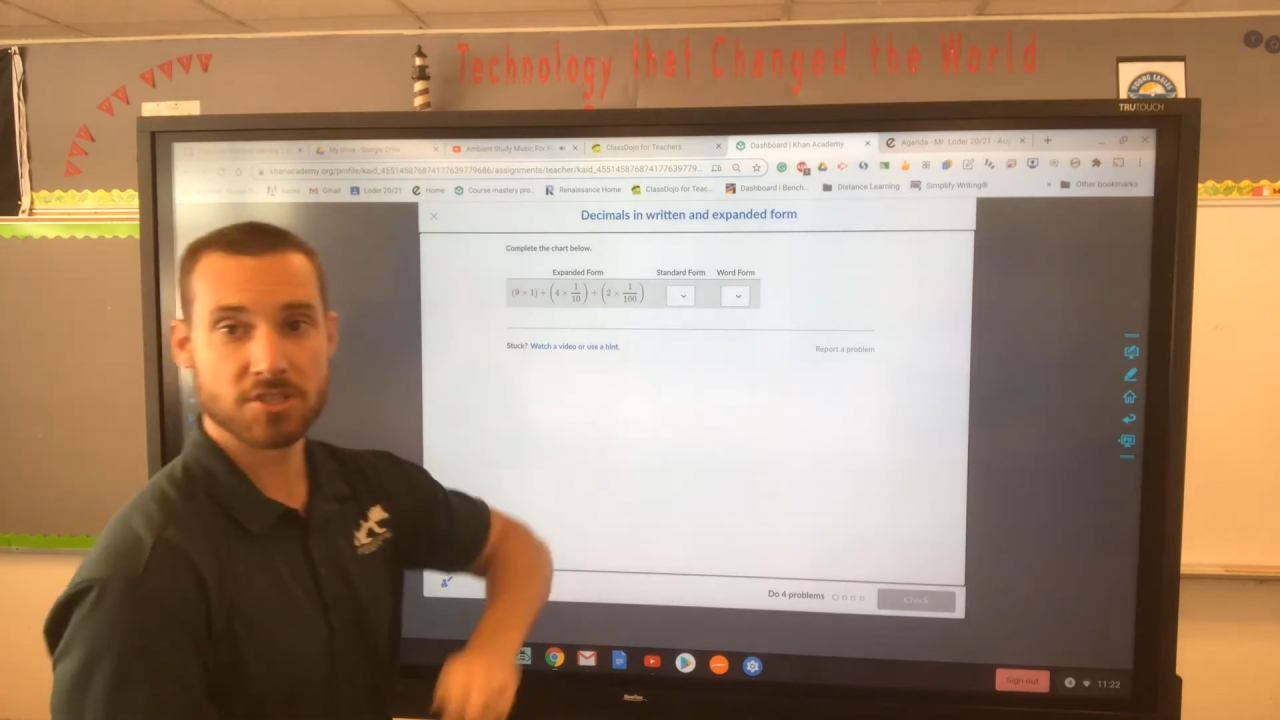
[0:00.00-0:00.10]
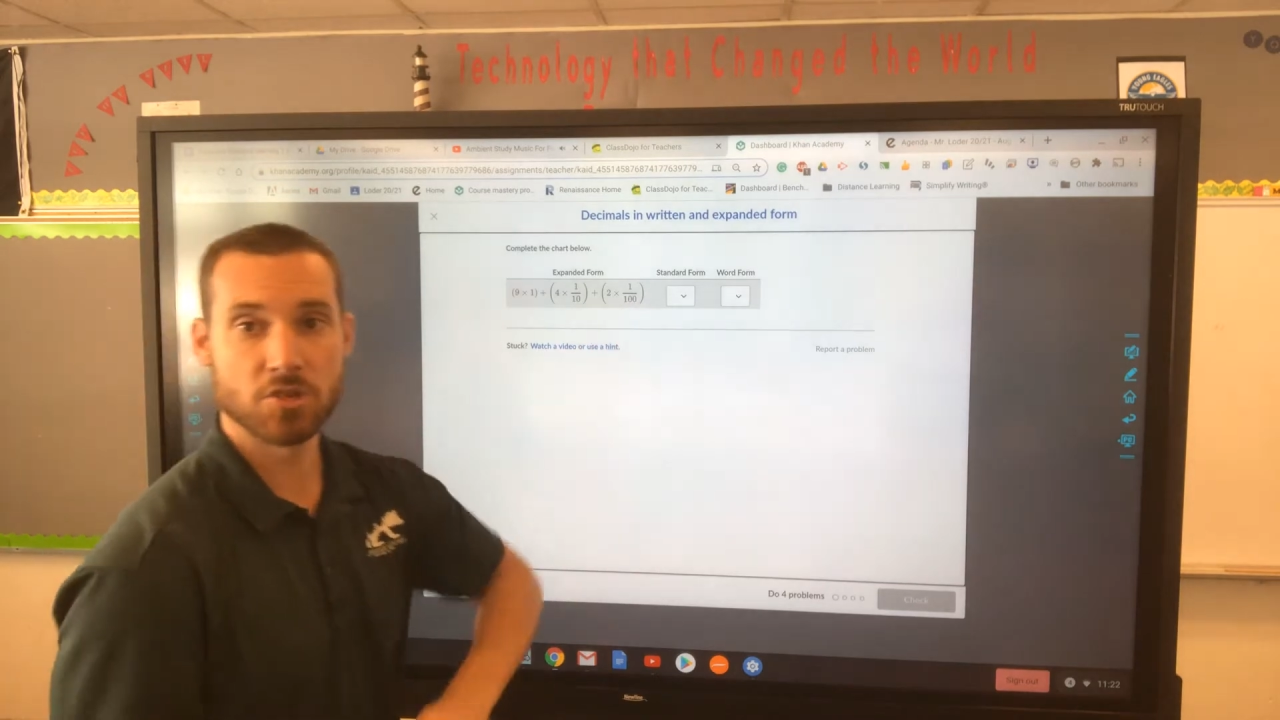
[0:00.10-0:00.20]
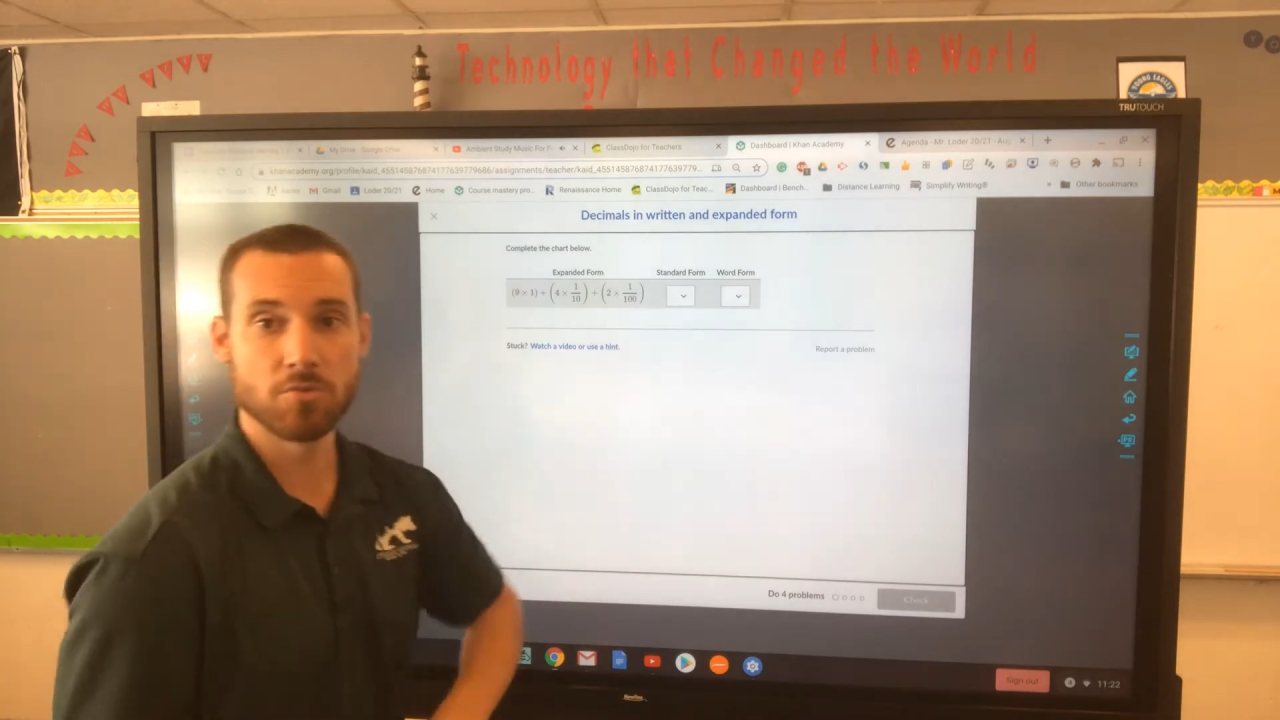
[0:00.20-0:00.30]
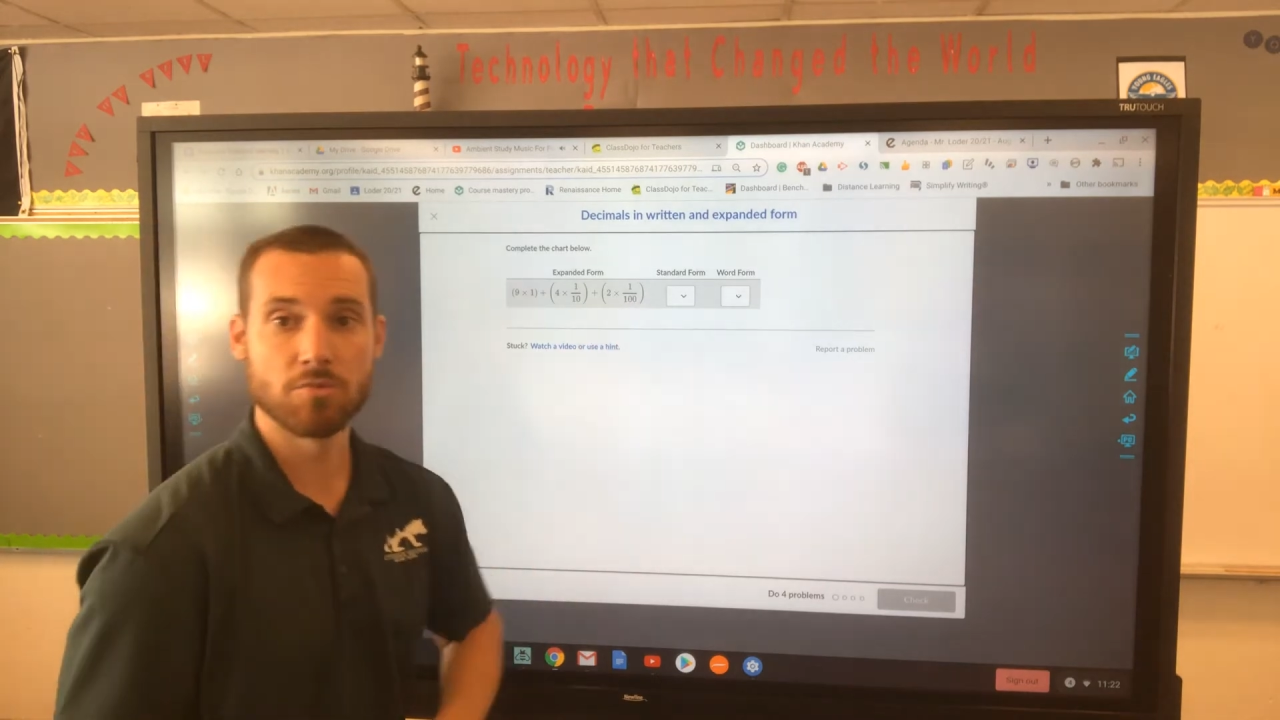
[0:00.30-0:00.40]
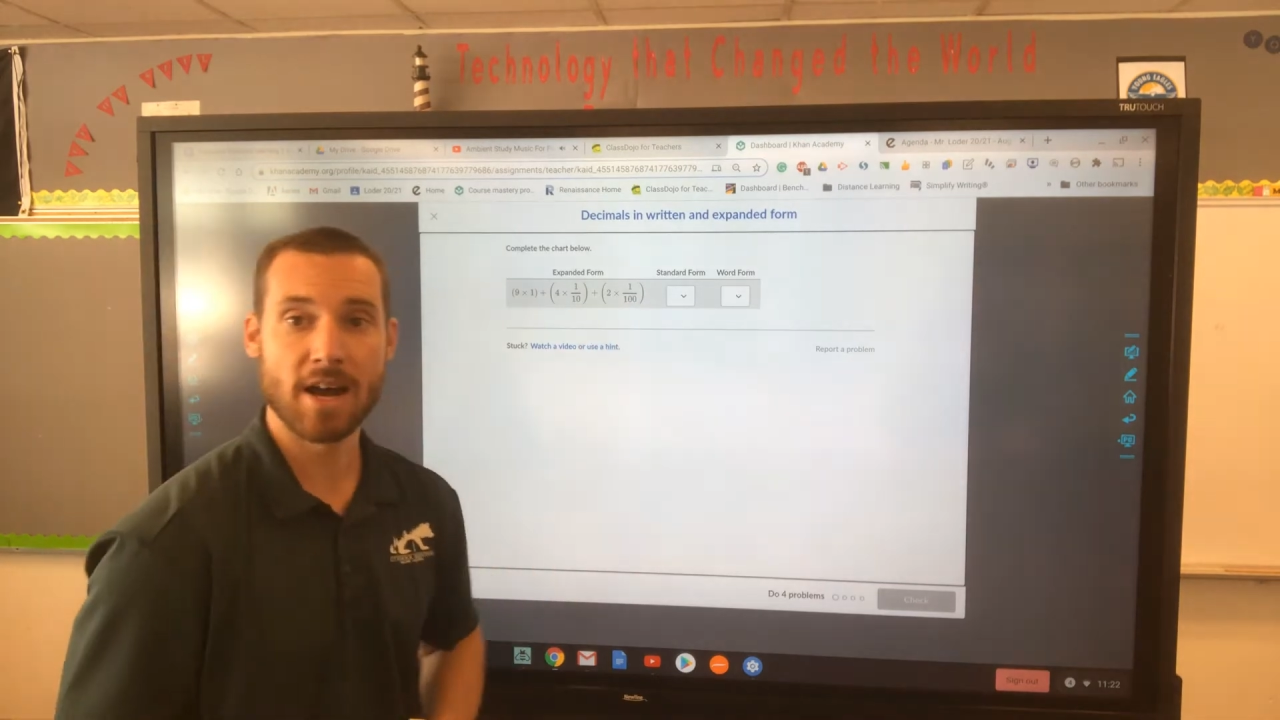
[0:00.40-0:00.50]
to
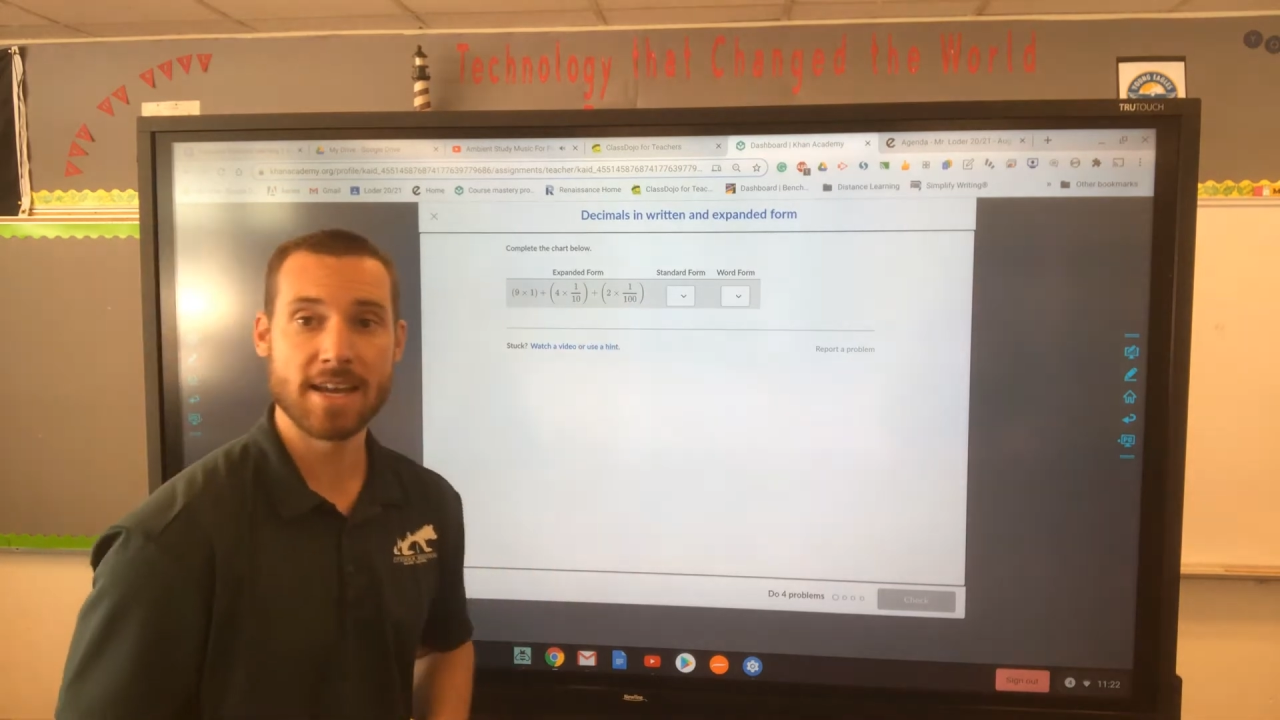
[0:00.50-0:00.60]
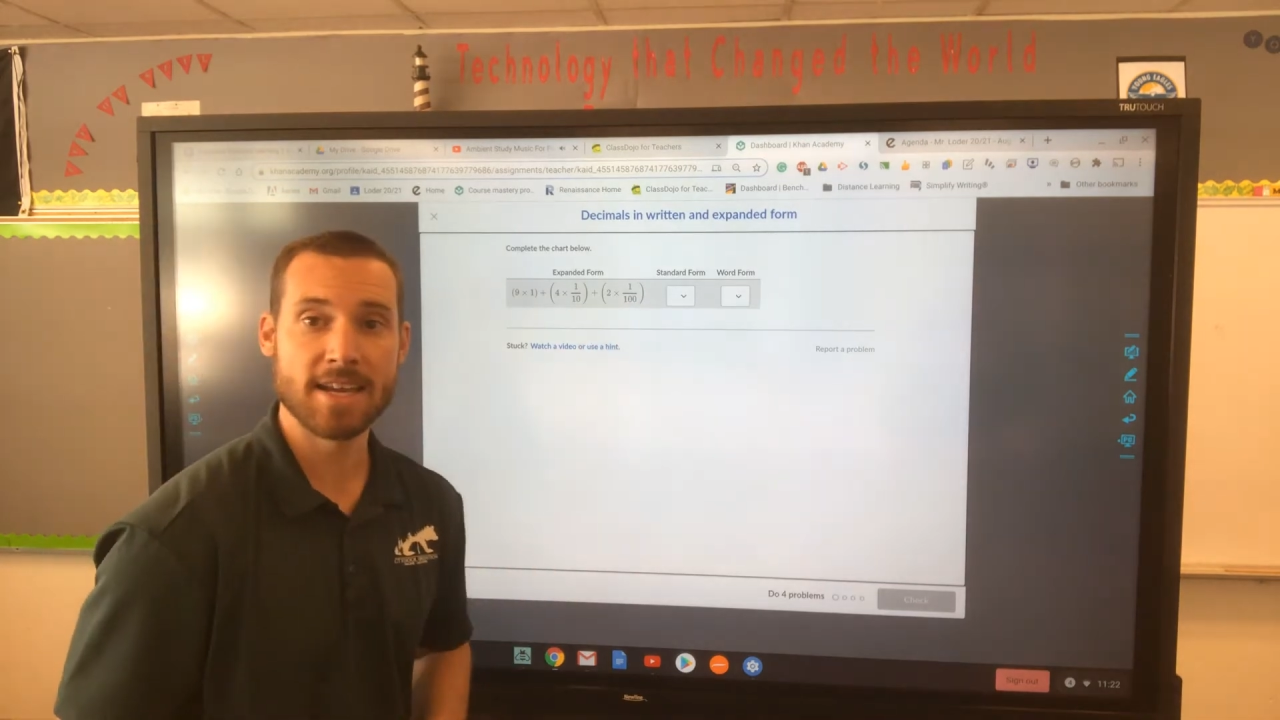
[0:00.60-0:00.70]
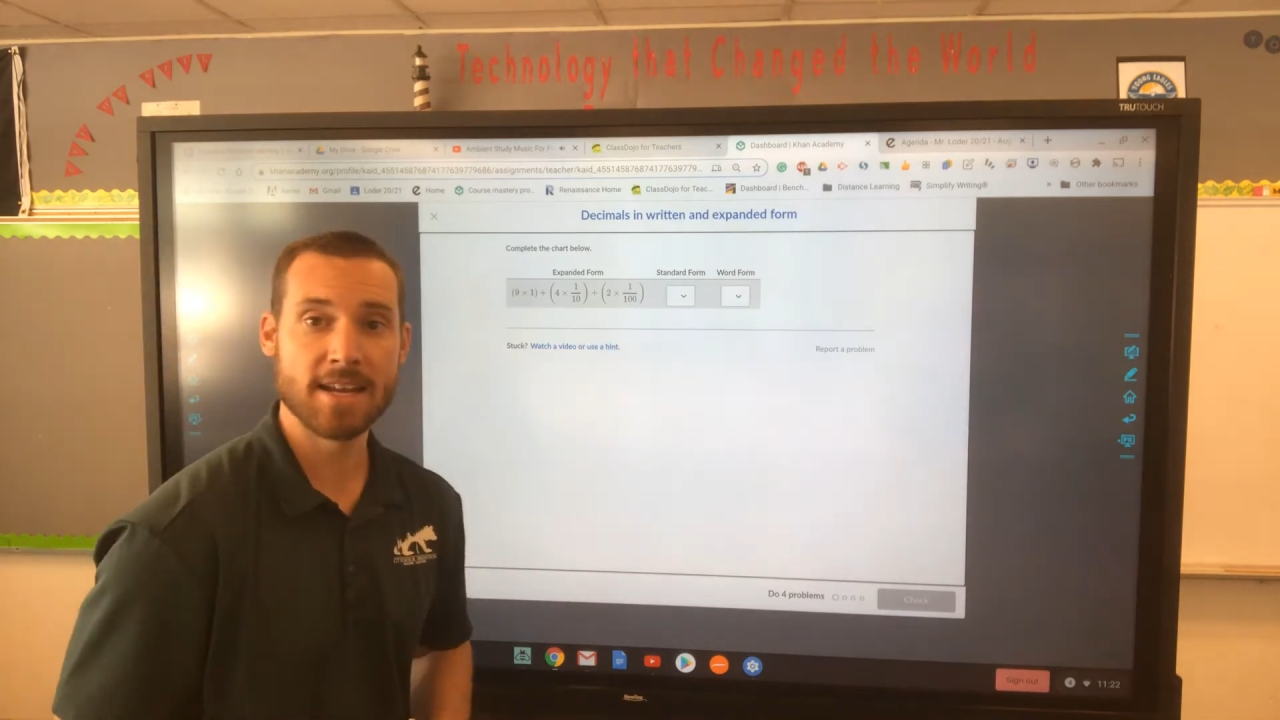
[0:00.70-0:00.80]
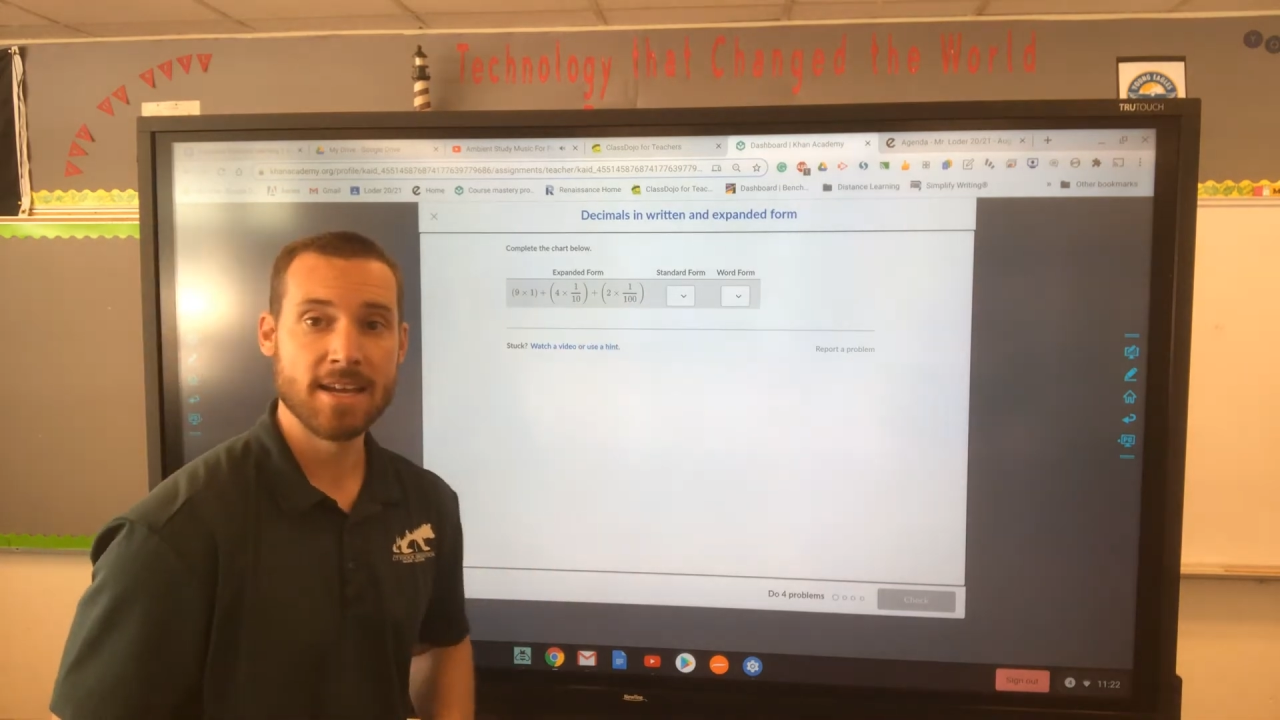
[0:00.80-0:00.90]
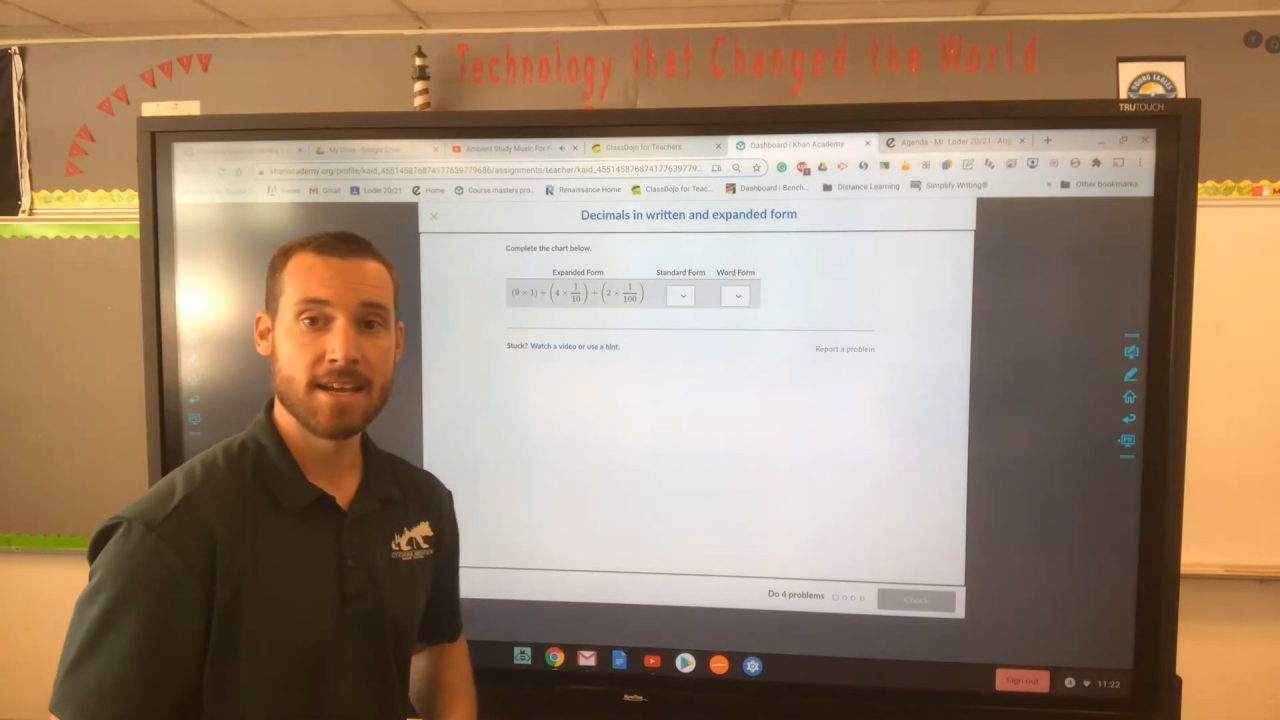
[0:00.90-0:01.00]
write it